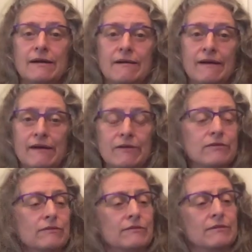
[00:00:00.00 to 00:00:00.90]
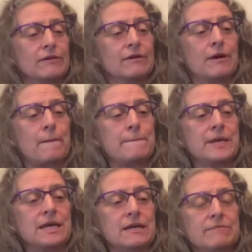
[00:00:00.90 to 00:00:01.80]
and
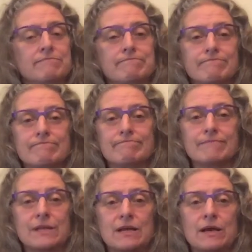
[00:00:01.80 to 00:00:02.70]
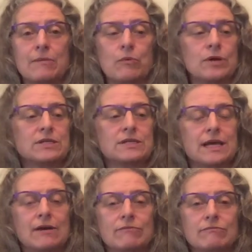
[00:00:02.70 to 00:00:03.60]
P, it points
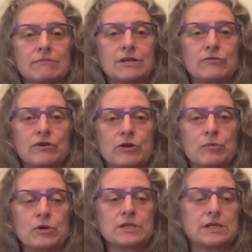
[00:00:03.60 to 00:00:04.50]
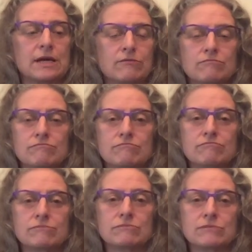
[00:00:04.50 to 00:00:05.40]
down. This finger points down.
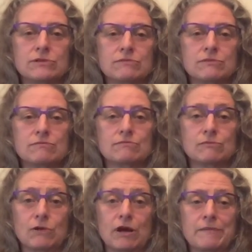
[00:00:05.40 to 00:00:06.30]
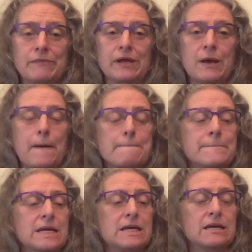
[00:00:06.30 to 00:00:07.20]
Okay?
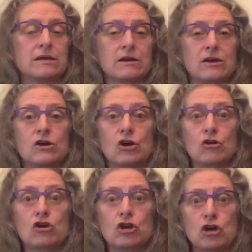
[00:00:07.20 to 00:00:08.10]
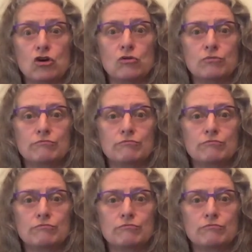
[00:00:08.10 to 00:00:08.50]
P. Now Q